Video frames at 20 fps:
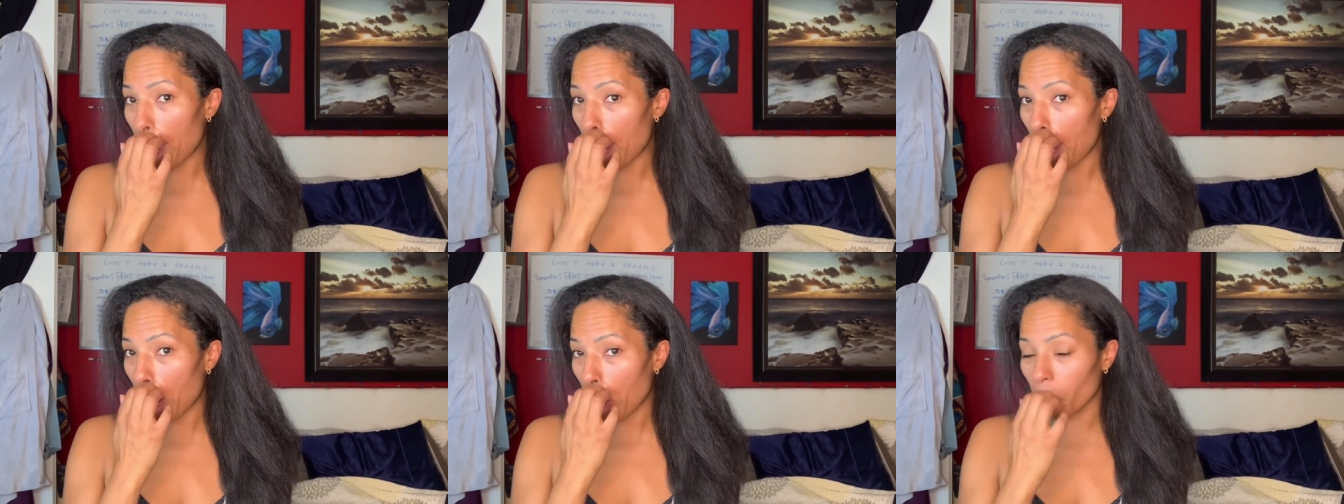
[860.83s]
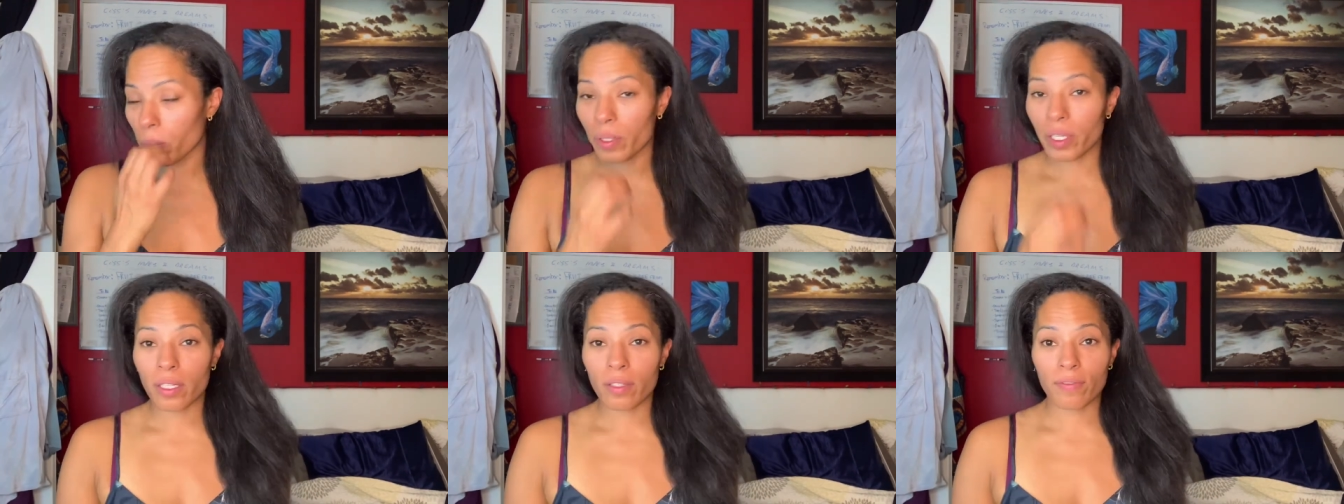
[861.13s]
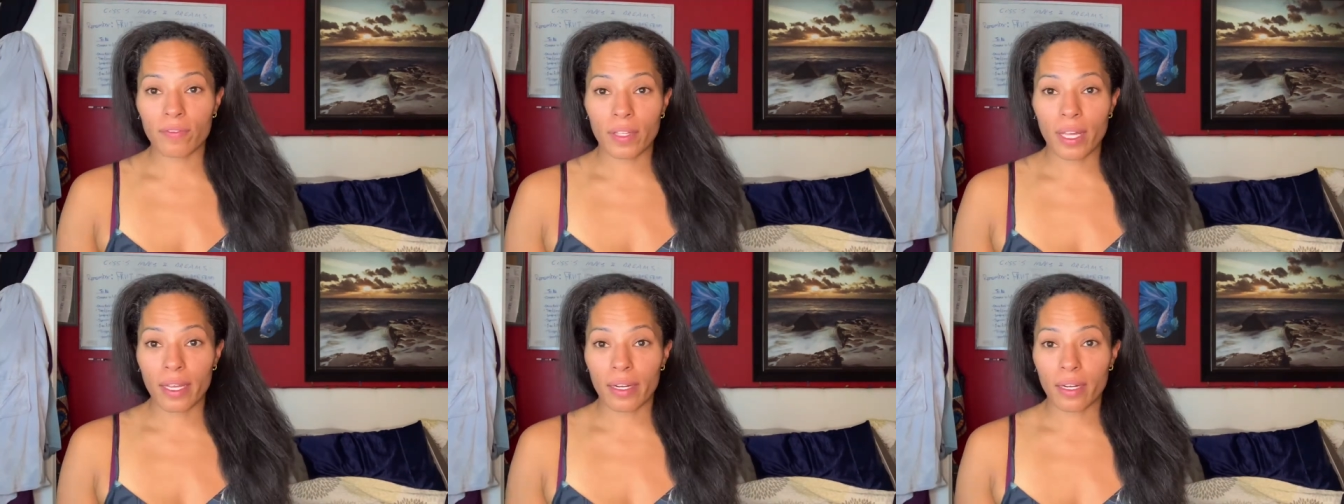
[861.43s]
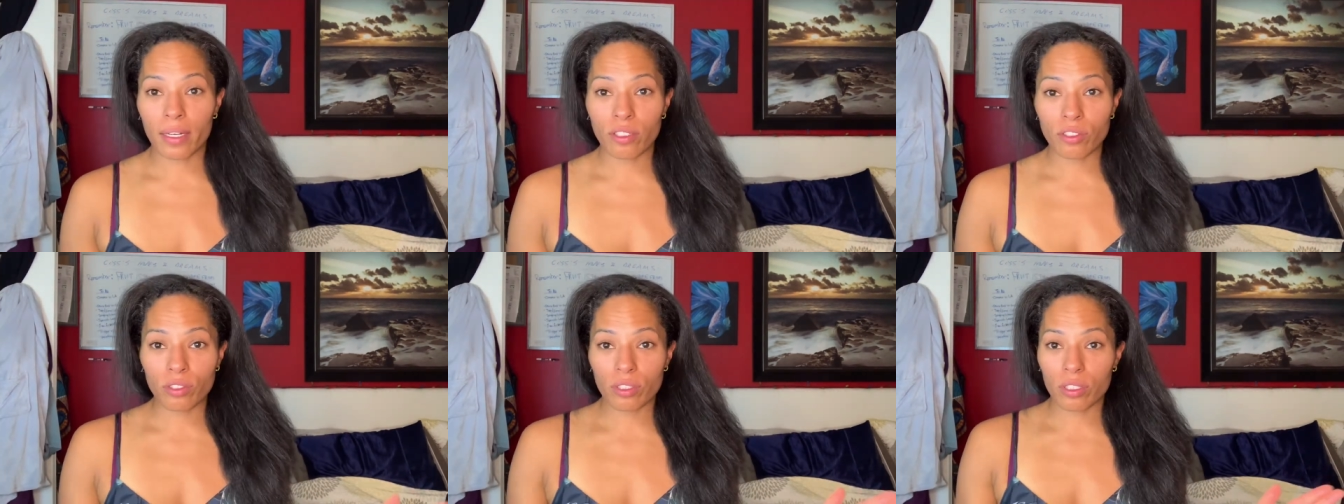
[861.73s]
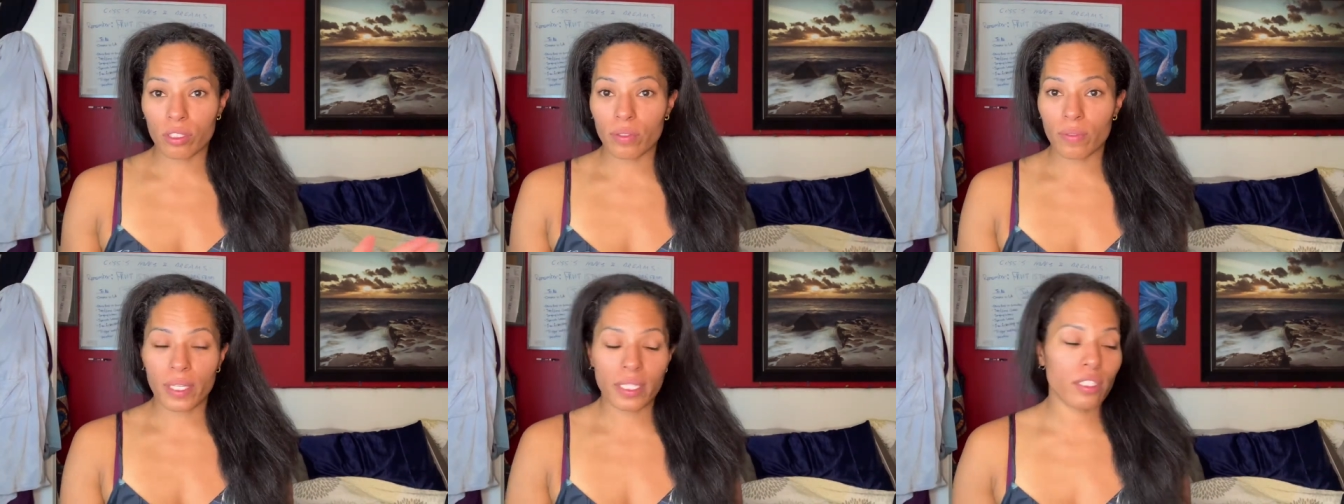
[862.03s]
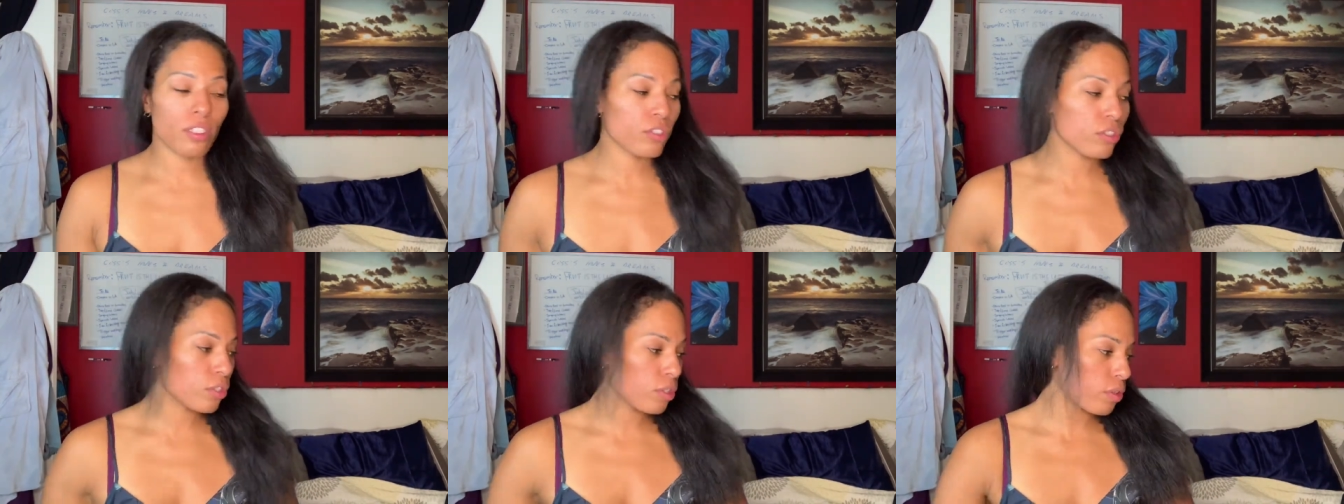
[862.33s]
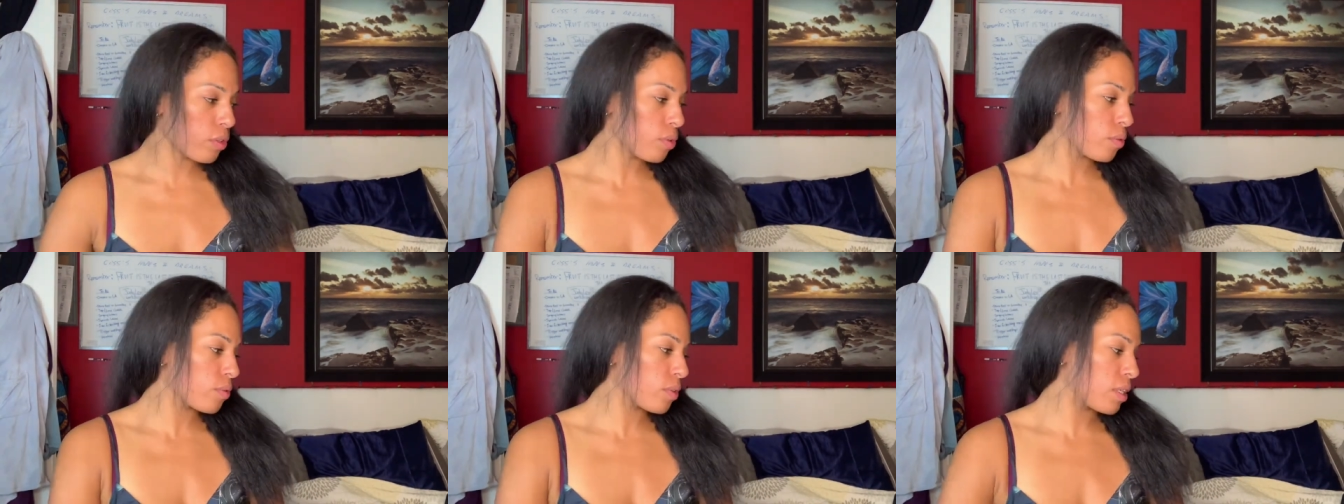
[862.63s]
Oh, we're going to flat iron just so I can show
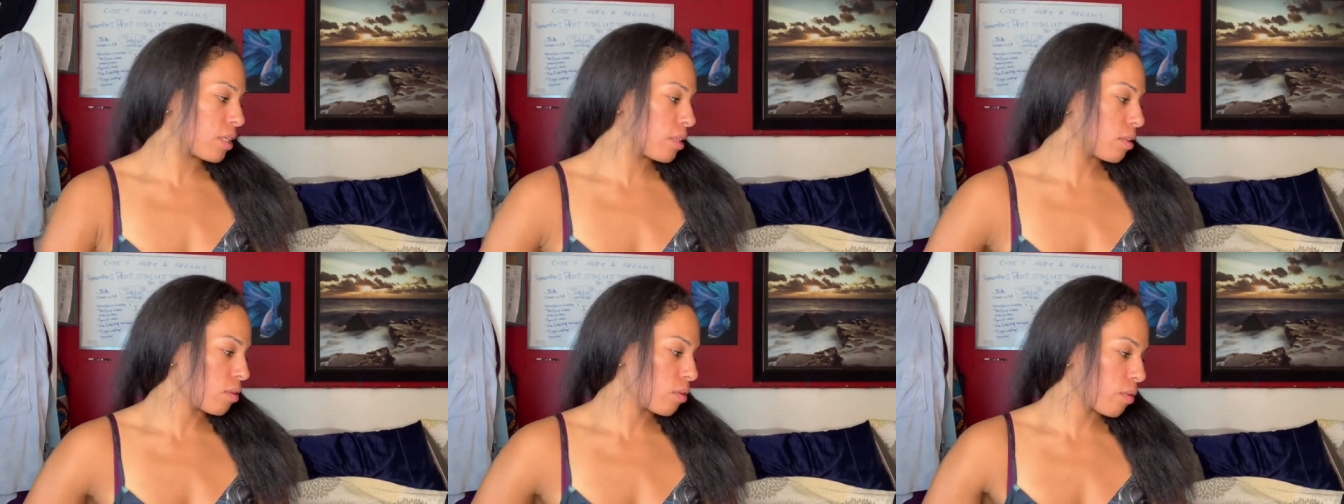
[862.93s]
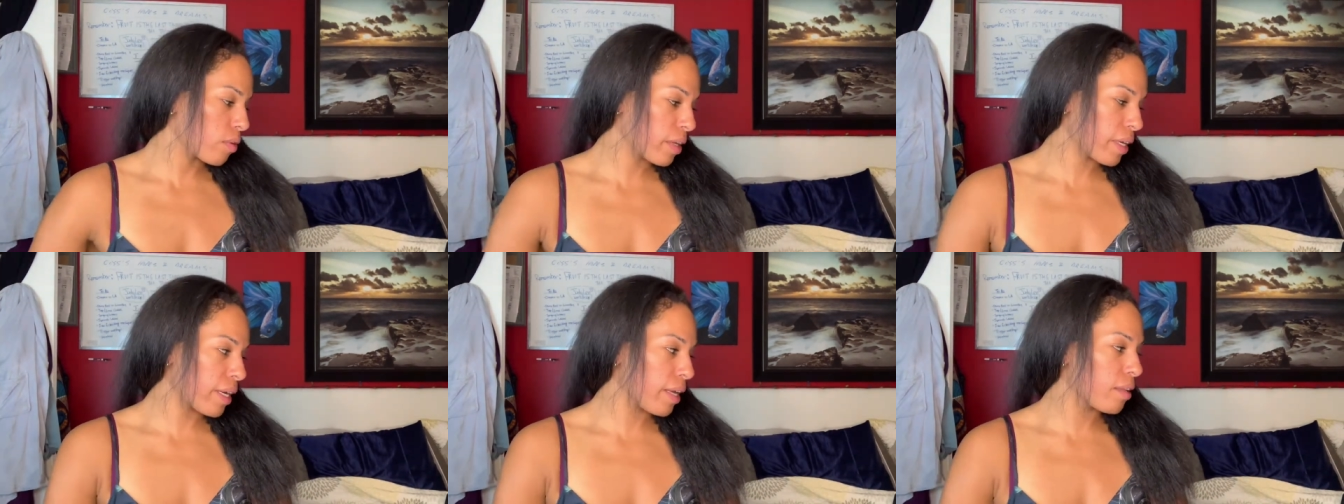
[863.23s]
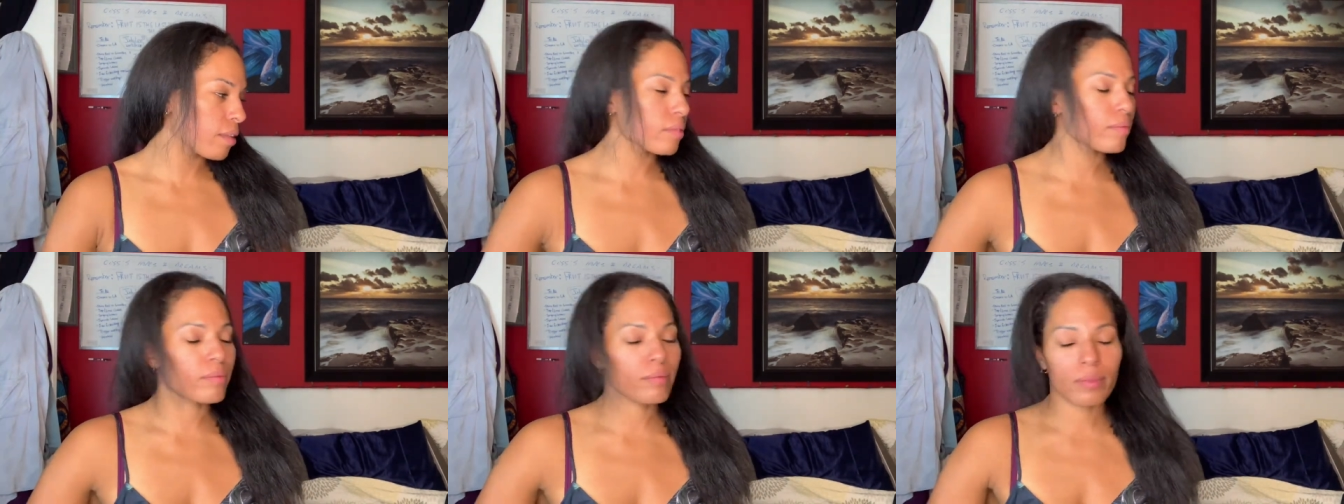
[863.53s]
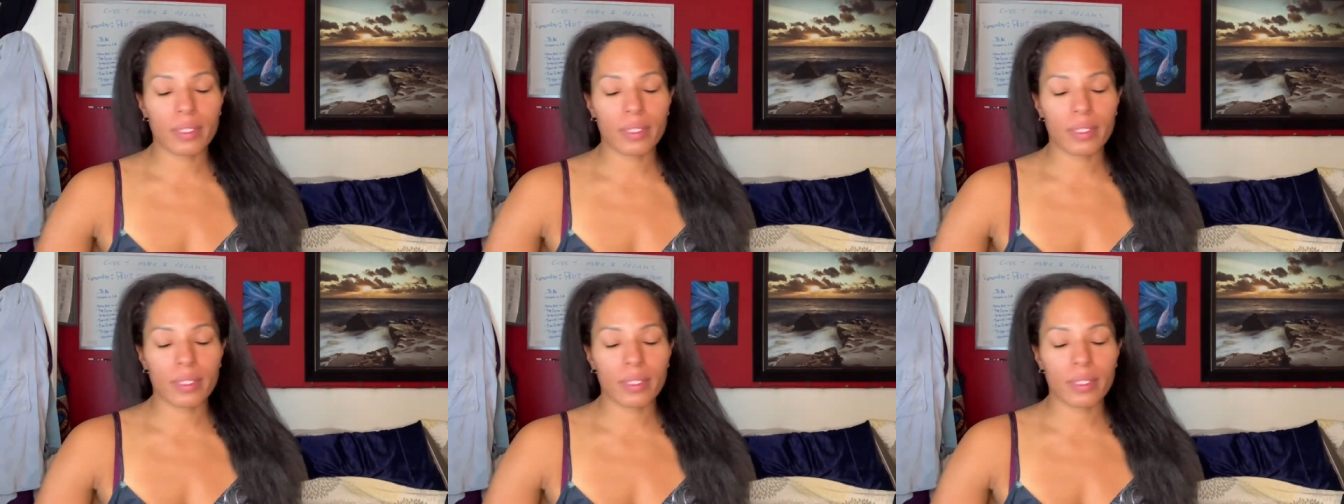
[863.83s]
you the L'Oreal.